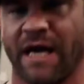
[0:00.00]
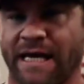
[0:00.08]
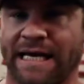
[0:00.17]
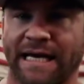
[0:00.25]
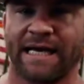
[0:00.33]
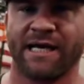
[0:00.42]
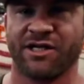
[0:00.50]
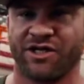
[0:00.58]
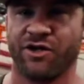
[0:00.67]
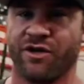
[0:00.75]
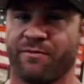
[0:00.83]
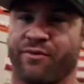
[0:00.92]
can get
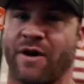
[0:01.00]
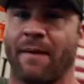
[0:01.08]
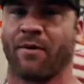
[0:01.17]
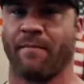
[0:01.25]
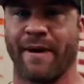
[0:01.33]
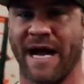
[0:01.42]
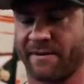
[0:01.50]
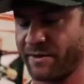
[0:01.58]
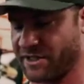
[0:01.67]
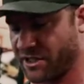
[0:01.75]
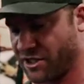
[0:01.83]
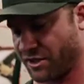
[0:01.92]
into the proper back
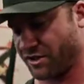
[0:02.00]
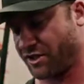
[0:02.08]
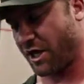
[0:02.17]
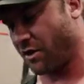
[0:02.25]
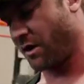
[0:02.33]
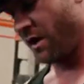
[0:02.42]
position. So